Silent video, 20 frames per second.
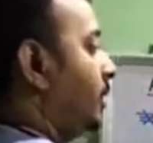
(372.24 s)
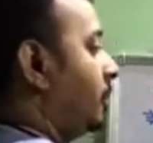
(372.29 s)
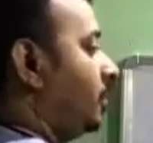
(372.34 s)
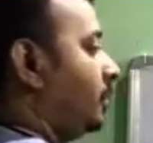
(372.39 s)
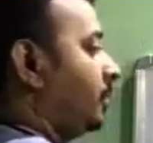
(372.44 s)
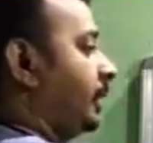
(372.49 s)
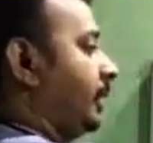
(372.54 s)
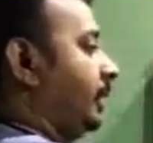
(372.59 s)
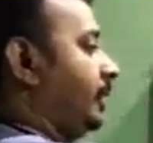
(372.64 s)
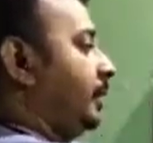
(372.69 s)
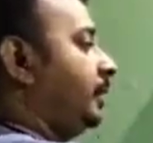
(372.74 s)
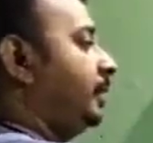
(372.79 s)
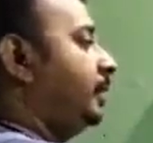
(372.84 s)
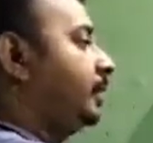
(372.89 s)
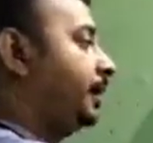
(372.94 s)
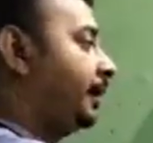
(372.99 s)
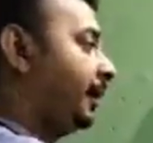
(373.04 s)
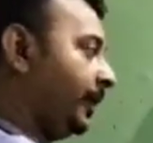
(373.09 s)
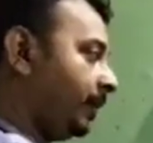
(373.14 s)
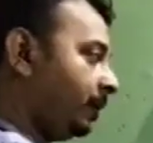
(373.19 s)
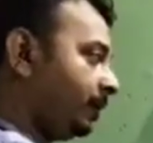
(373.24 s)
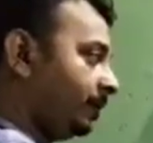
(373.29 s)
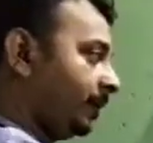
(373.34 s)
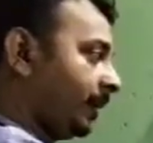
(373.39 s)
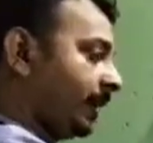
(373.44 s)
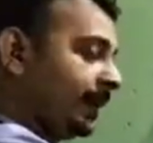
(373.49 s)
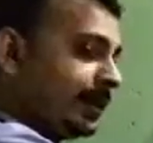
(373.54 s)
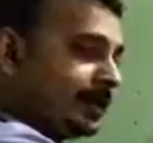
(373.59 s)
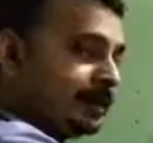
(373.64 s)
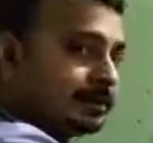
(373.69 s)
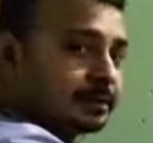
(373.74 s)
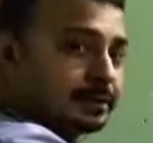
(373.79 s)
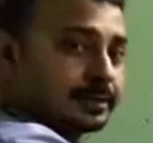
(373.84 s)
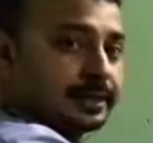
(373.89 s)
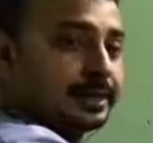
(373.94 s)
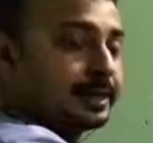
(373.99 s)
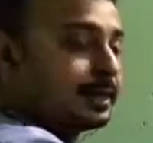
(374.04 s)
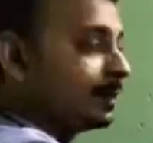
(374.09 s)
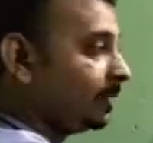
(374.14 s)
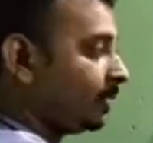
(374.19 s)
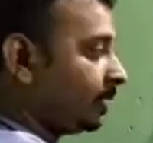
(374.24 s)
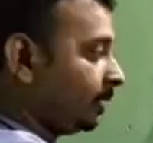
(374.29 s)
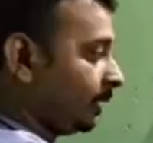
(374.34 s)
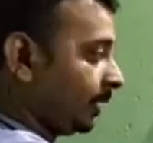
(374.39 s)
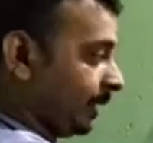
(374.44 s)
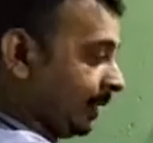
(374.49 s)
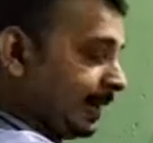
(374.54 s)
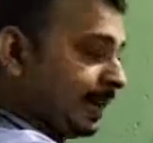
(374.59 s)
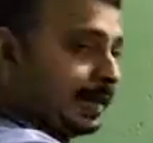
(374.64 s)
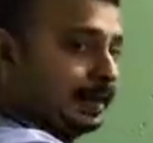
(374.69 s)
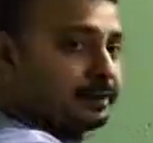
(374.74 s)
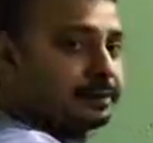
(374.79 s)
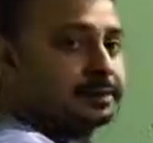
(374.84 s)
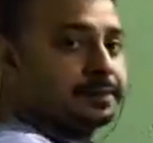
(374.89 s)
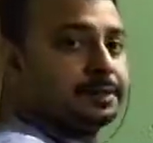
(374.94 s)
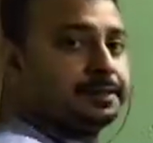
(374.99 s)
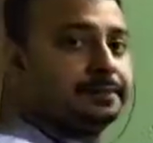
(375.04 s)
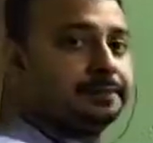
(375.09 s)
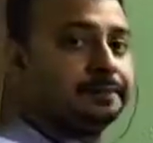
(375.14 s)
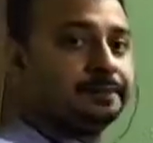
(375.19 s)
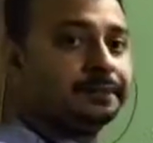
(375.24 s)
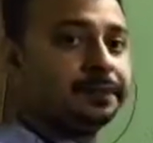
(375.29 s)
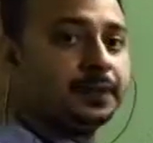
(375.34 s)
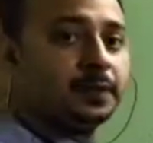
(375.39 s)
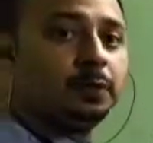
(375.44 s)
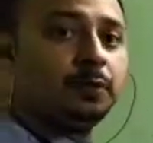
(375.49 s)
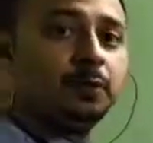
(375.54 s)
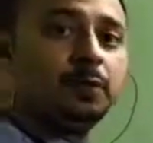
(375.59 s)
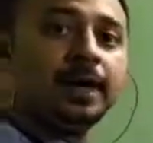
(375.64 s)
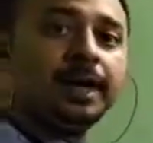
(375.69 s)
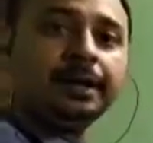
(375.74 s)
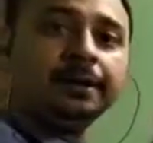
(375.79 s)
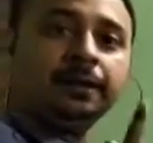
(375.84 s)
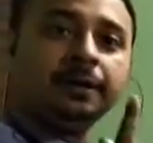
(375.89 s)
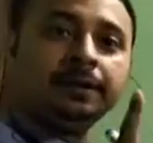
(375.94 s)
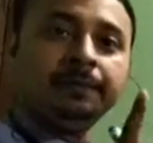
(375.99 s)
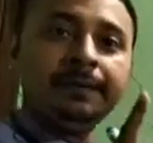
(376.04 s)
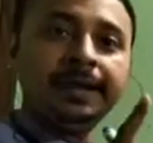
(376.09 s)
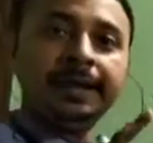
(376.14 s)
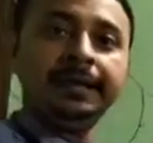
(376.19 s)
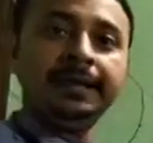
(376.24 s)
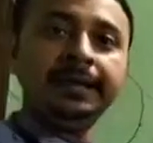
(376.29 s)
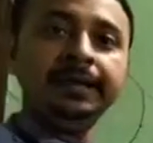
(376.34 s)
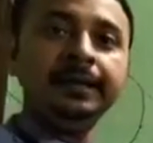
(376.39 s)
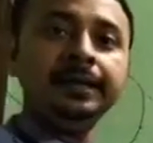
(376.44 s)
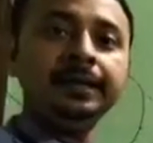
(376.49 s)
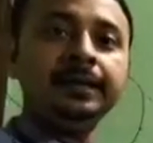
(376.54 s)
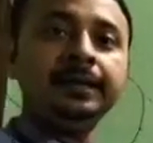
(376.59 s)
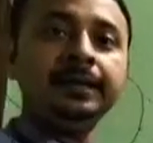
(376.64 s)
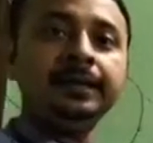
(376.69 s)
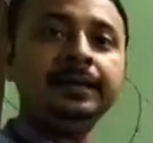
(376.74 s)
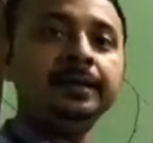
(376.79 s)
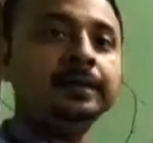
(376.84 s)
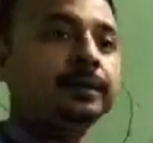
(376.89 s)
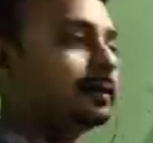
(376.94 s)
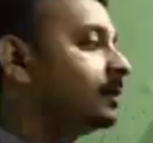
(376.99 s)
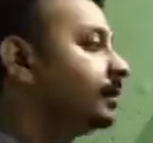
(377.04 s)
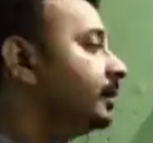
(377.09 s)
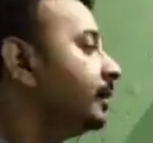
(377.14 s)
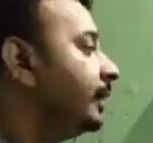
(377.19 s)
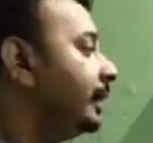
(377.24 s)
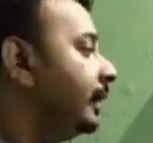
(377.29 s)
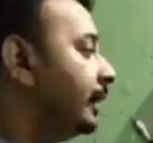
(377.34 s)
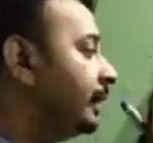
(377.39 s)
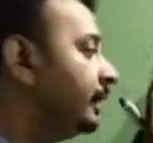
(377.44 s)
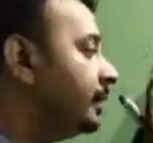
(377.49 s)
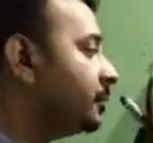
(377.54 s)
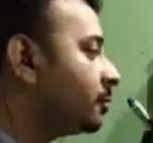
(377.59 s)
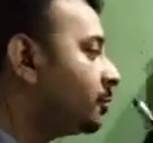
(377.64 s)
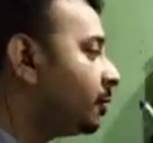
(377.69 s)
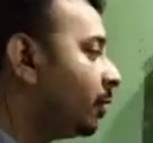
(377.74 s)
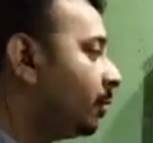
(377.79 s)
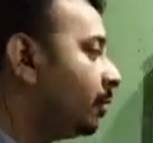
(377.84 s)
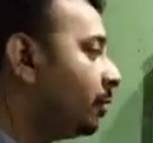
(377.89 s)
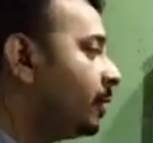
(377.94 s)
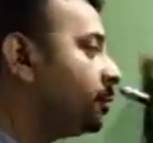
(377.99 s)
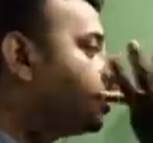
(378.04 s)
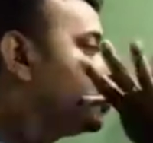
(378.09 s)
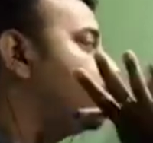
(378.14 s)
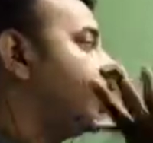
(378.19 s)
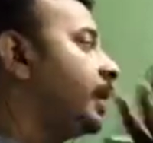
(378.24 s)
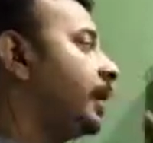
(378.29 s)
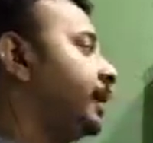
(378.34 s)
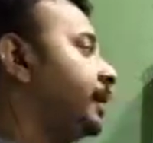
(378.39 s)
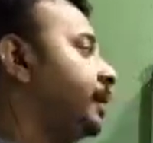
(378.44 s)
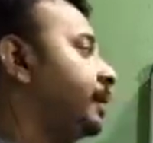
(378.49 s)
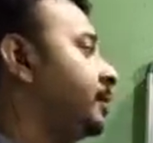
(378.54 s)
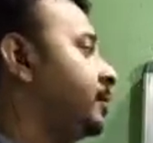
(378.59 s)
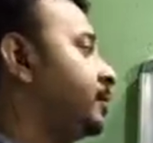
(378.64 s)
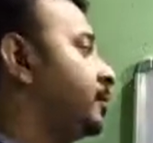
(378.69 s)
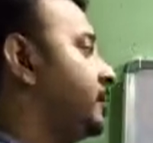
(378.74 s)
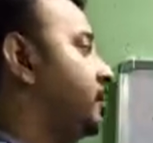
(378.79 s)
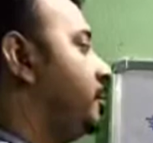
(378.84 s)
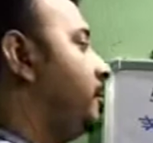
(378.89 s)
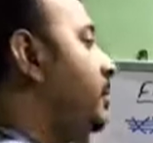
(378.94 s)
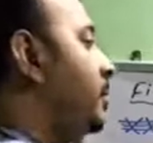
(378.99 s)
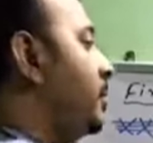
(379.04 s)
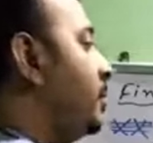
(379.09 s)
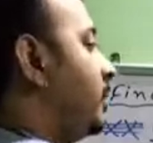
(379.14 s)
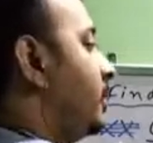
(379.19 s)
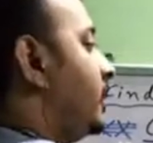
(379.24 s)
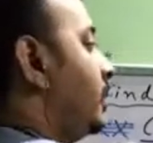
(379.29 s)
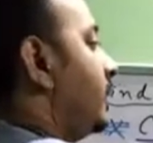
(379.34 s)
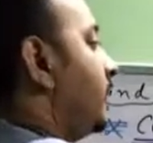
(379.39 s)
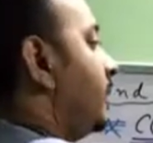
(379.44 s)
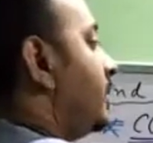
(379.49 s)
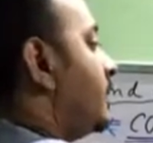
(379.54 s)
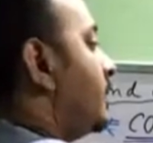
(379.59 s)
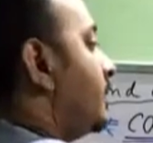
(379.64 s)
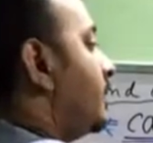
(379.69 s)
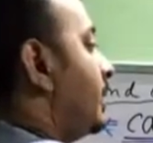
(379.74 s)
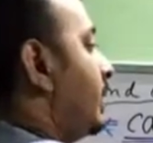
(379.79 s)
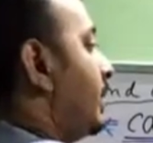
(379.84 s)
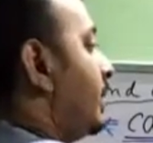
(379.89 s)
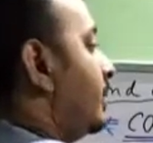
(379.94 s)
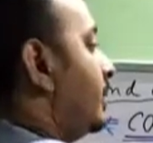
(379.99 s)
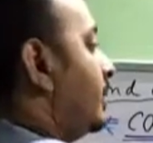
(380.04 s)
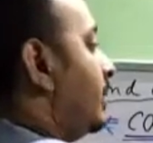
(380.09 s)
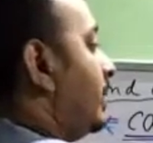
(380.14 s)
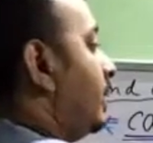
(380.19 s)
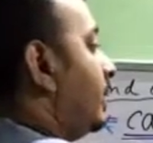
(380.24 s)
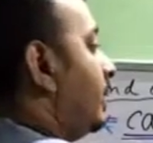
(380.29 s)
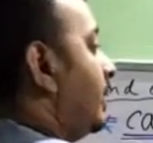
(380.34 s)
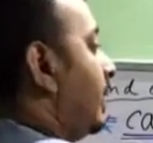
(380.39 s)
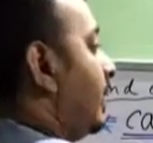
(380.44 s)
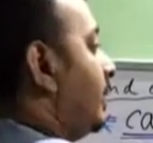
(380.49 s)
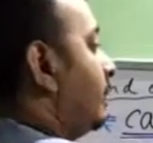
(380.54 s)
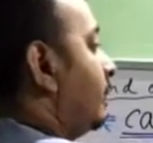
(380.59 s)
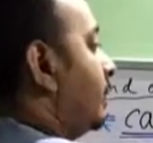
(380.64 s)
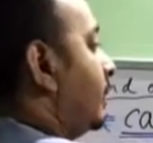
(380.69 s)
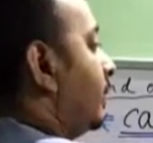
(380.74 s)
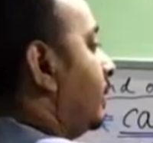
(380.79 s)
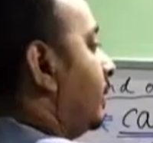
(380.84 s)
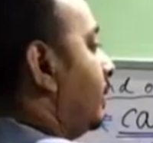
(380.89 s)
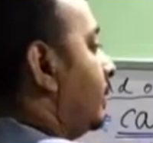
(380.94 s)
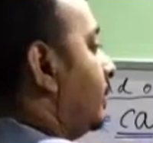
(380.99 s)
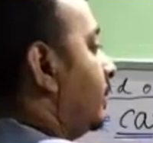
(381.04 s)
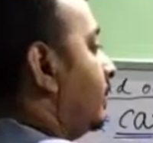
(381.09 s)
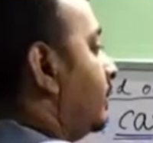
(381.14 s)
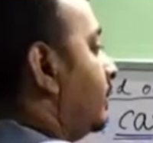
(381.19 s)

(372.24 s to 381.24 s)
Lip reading: Okay. Now when I say cat, one or many, it is always one. So singular number.